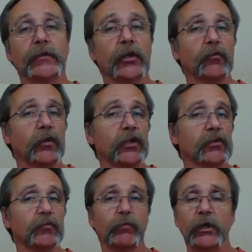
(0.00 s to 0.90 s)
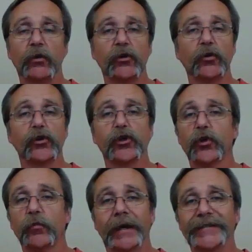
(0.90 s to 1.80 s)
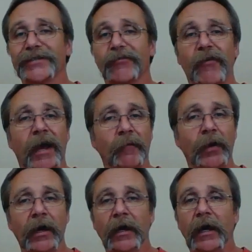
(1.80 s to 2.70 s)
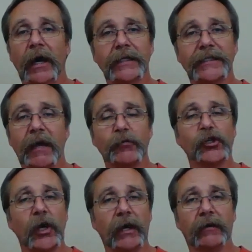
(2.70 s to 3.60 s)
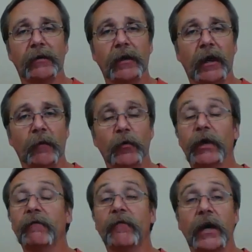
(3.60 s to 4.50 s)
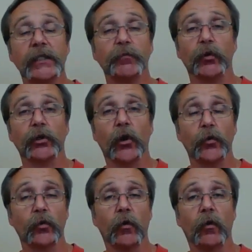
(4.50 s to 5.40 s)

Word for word: So whether it be your YouTube, Instagram, Snapchat, even Facebook,